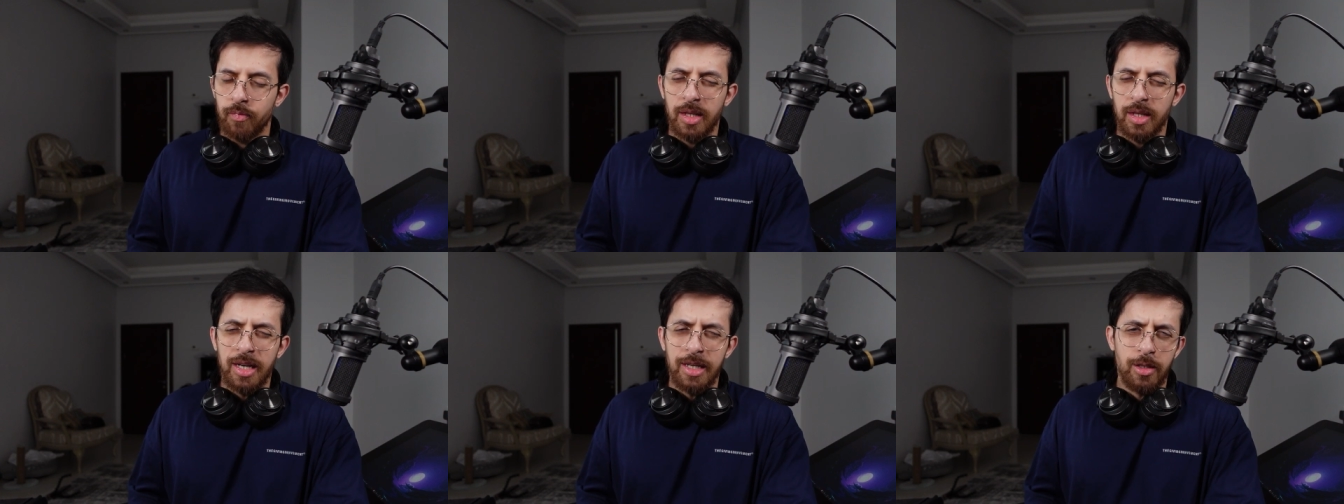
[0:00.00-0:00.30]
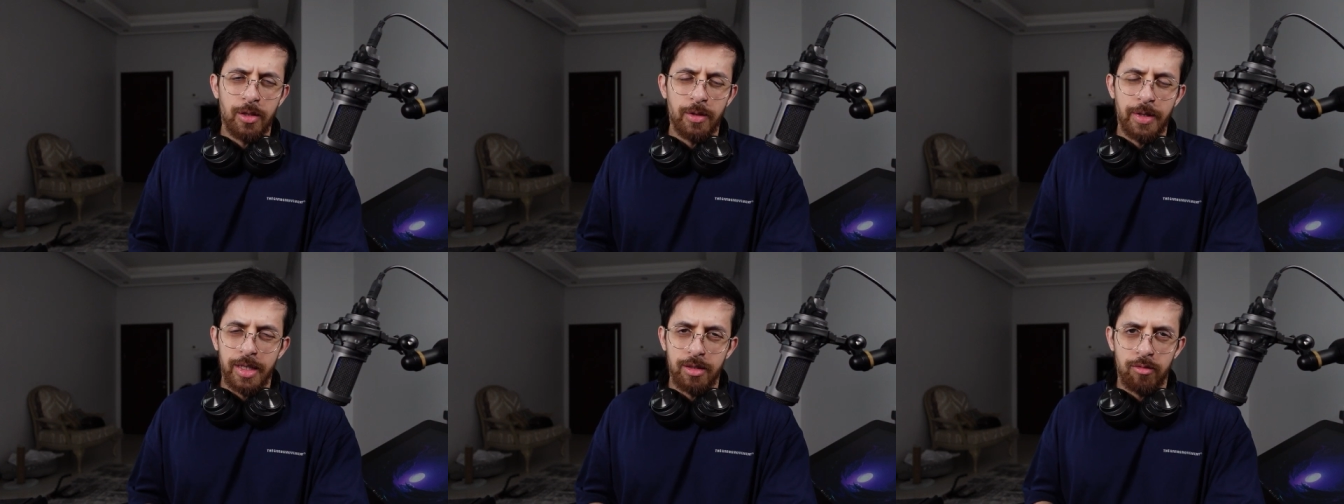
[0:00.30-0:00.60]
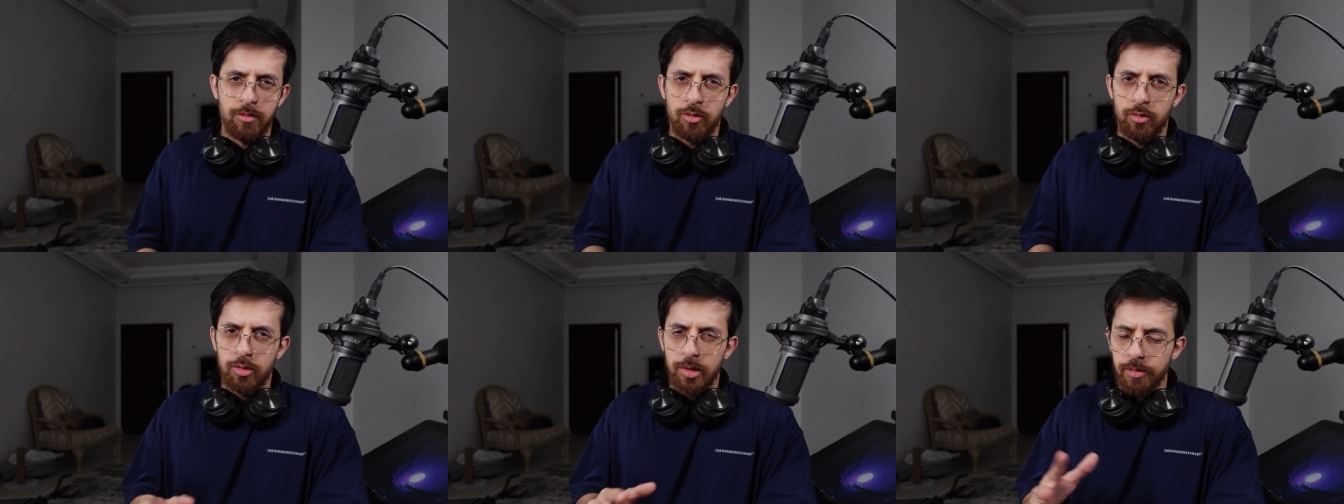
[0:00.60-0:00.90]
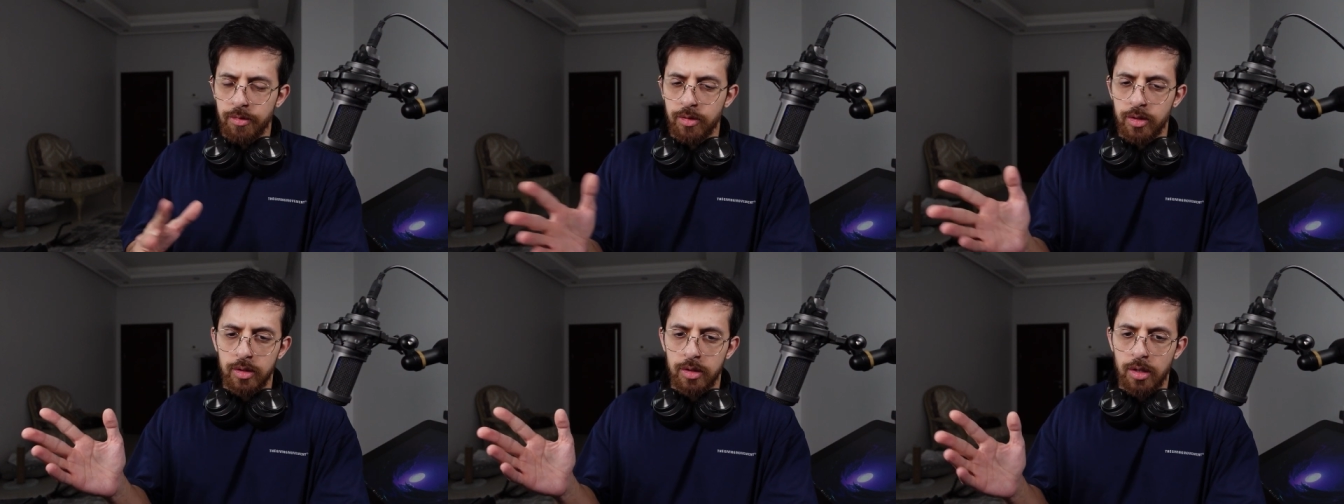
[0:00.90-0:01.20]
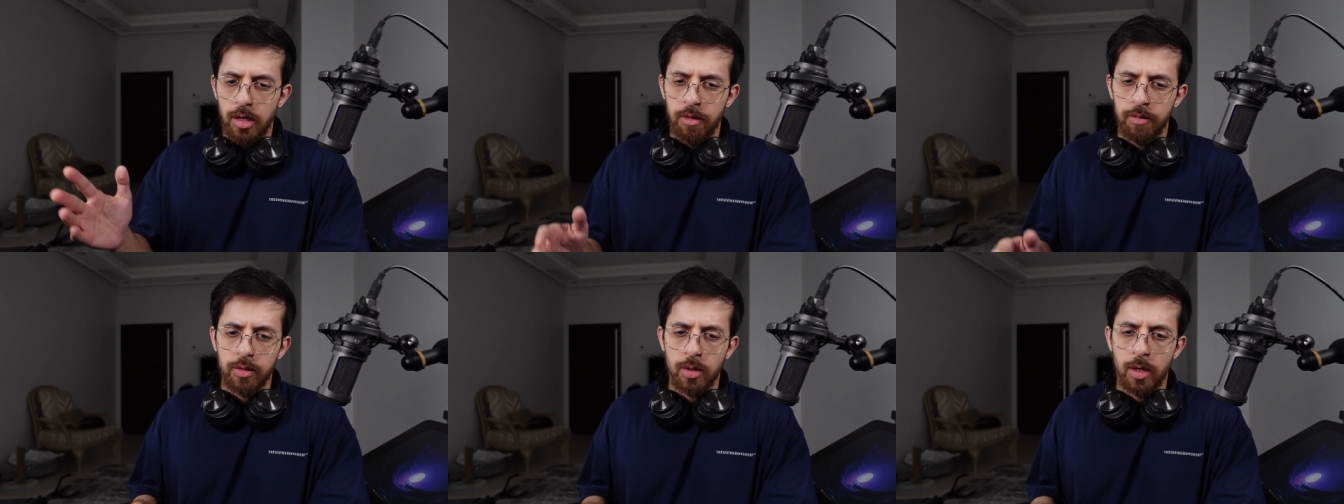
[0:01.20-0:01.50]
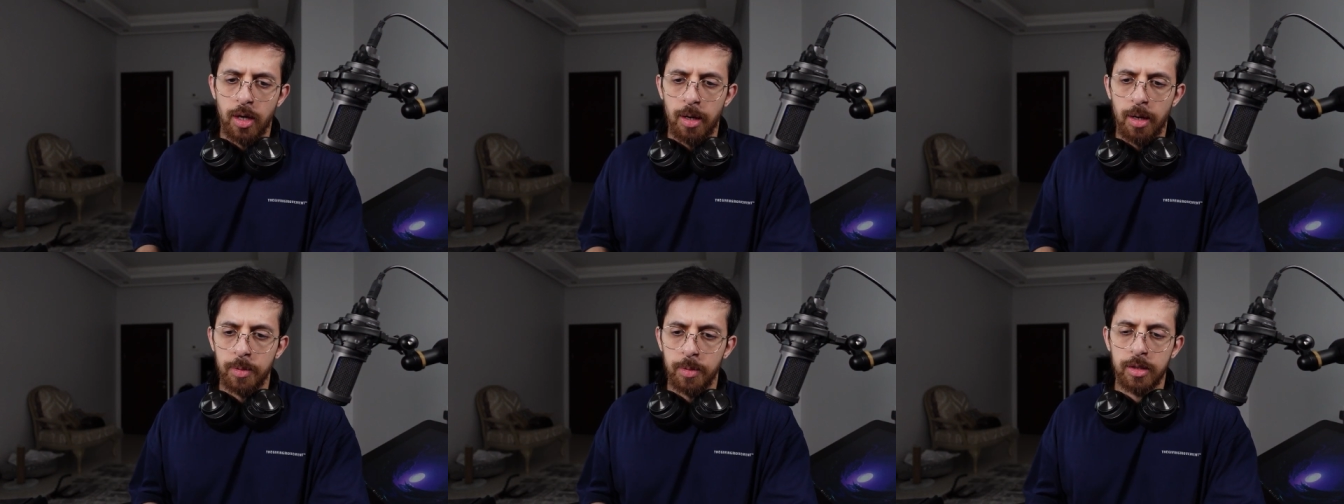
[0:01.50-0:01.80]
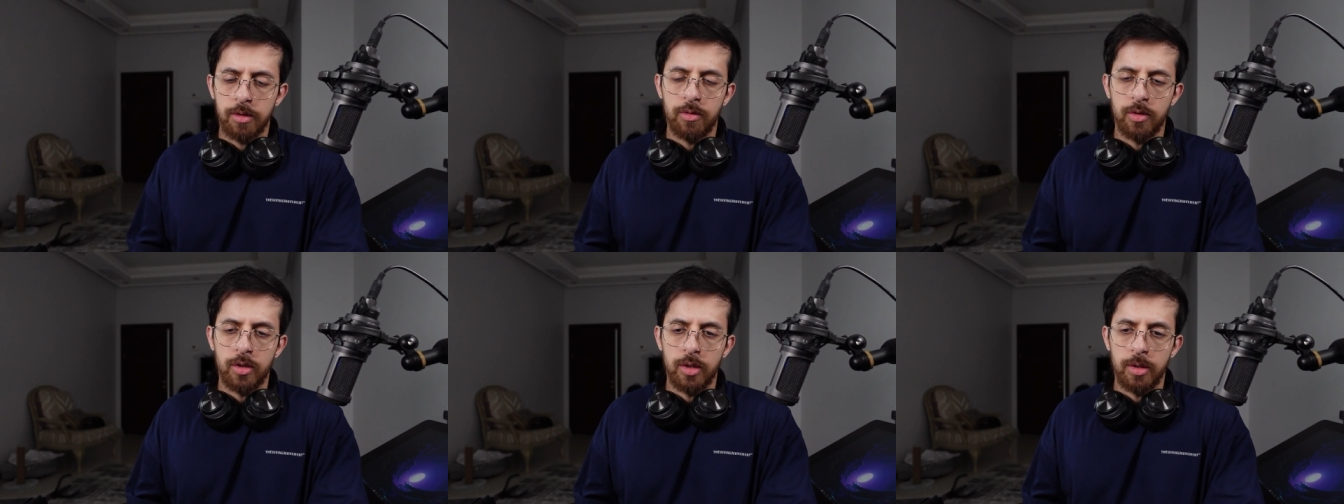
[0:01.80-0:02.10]
I know I drifted off
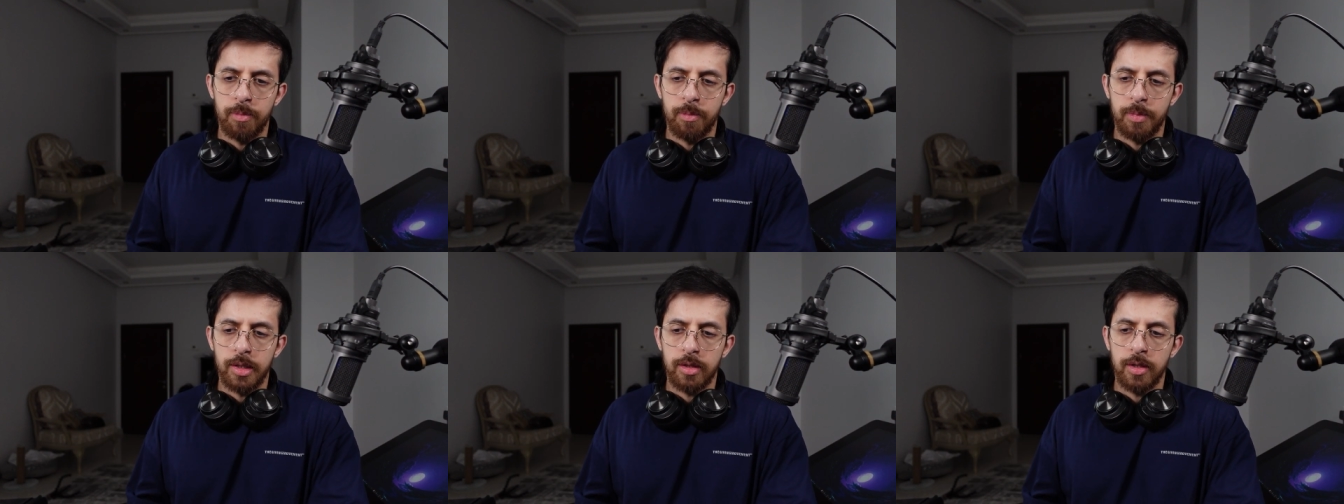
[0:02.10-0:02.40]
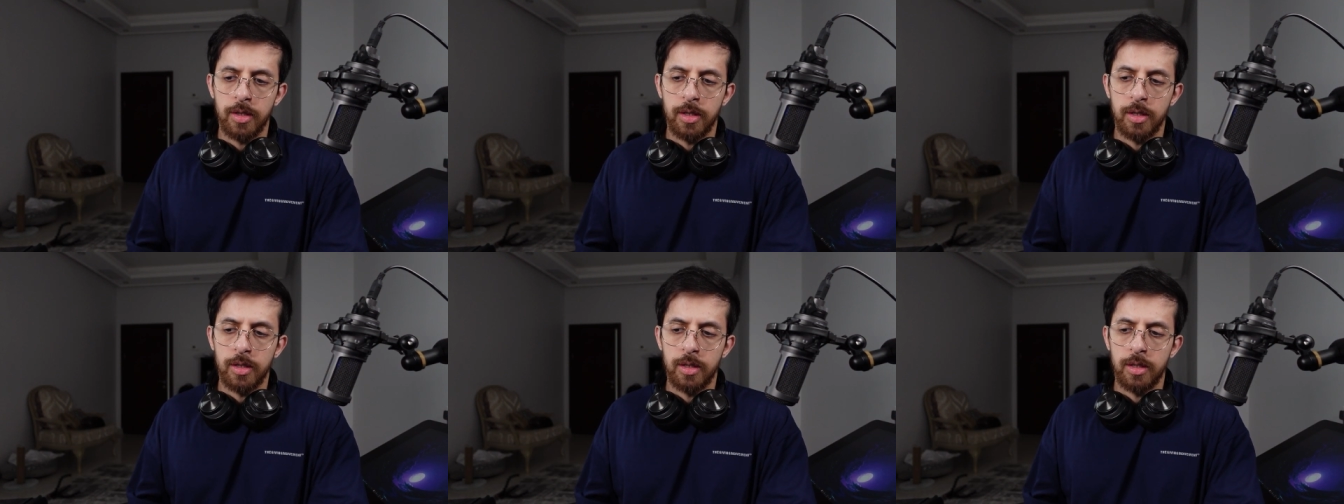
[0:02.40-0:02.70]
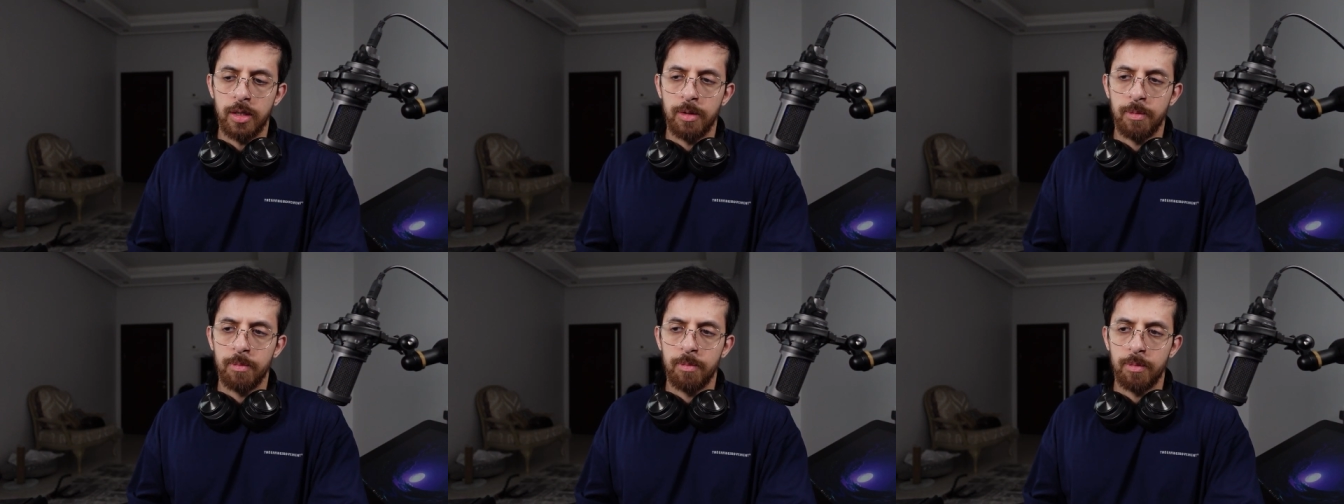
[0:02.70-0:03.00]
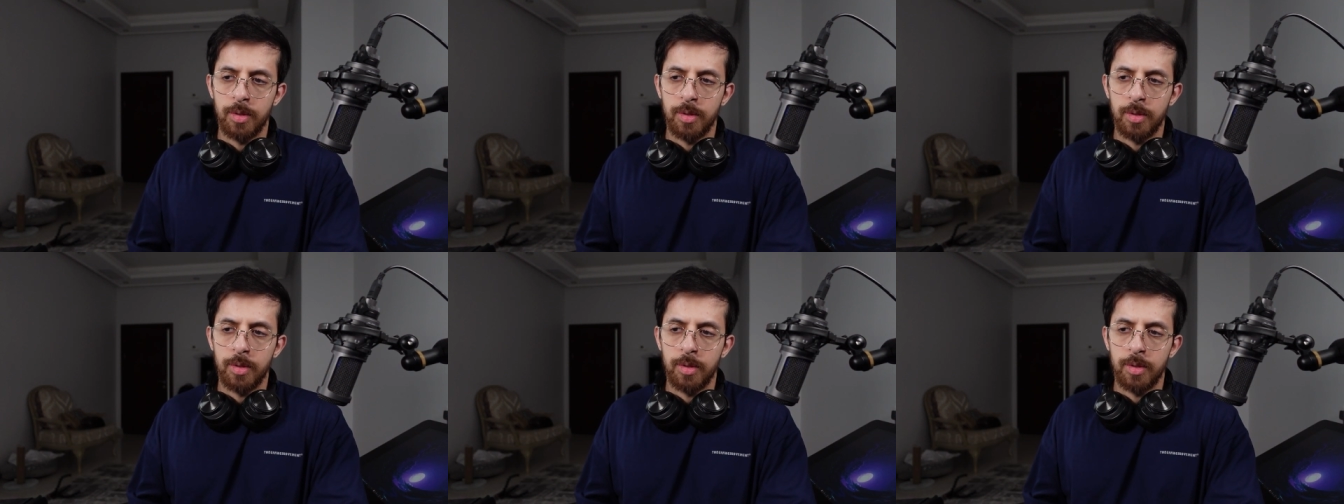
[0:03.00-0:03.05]
topic for a bit here,